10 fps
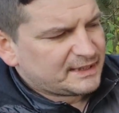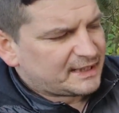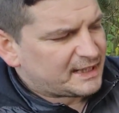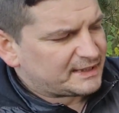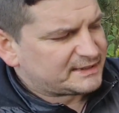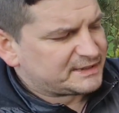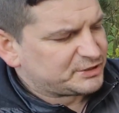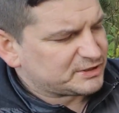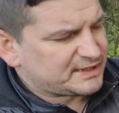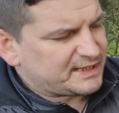This is
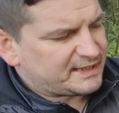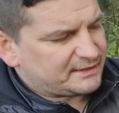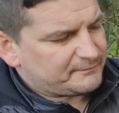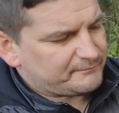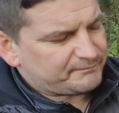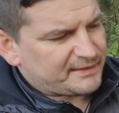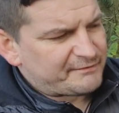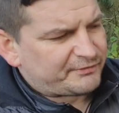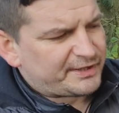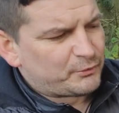just the
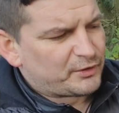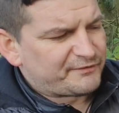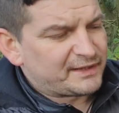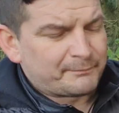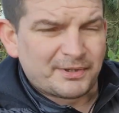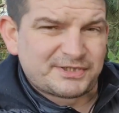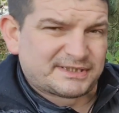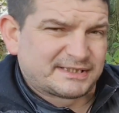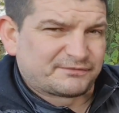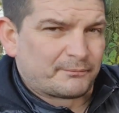ever ready one. I think I purchased
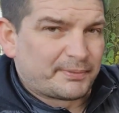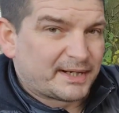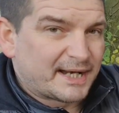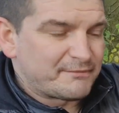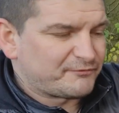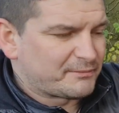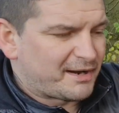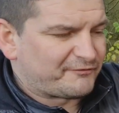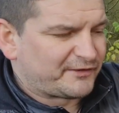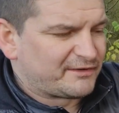this from B&M for
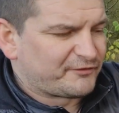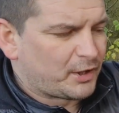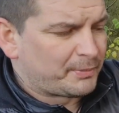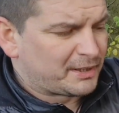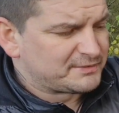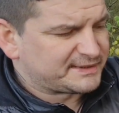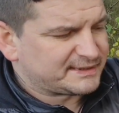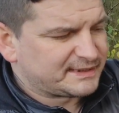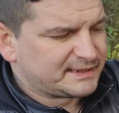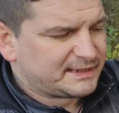about £3 or
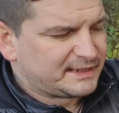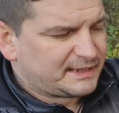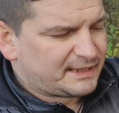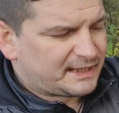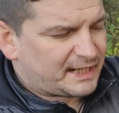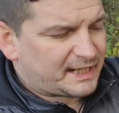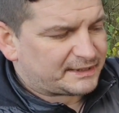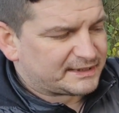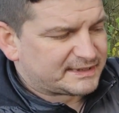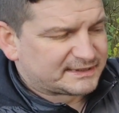£4,
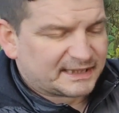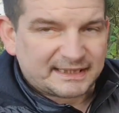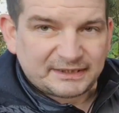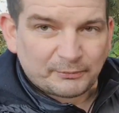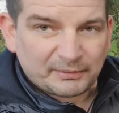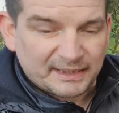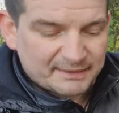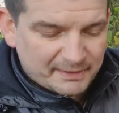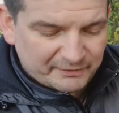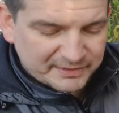and this is the AA
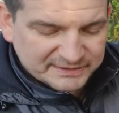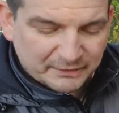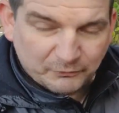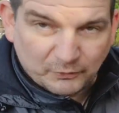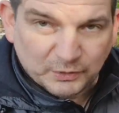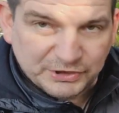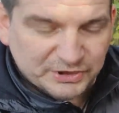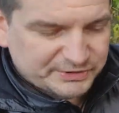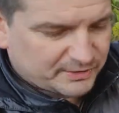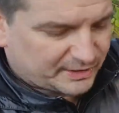batteries that I
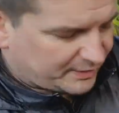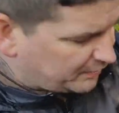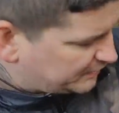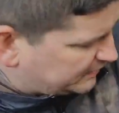showed you earlier on.